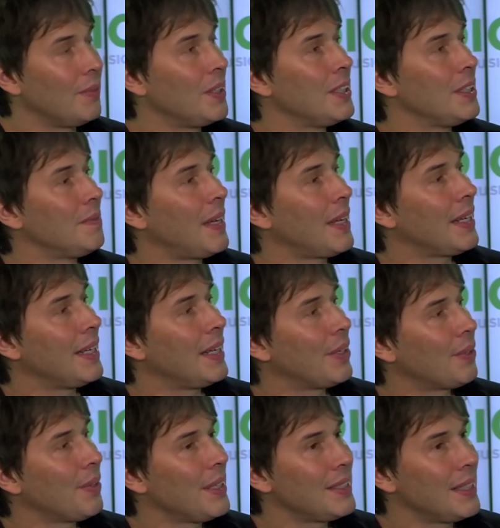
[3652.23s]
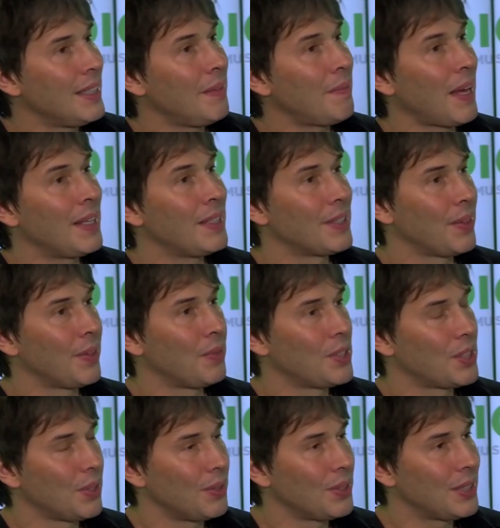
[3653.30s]
which is making increasing demands on the
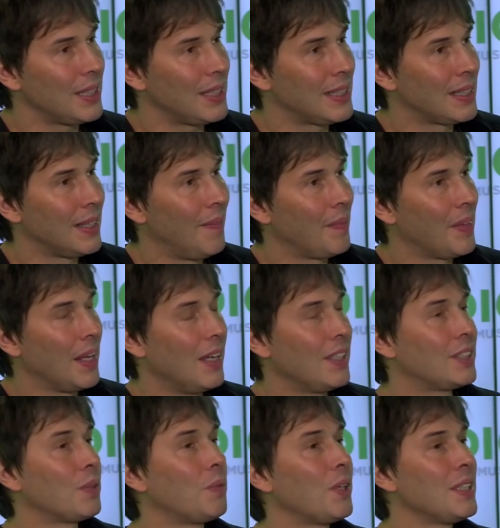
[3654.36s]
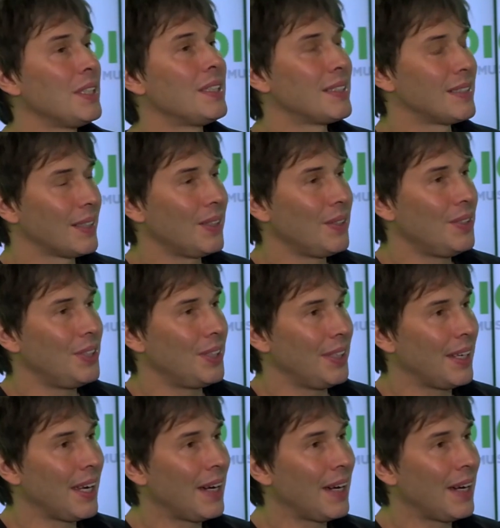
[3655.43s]
resources. So what is the solution?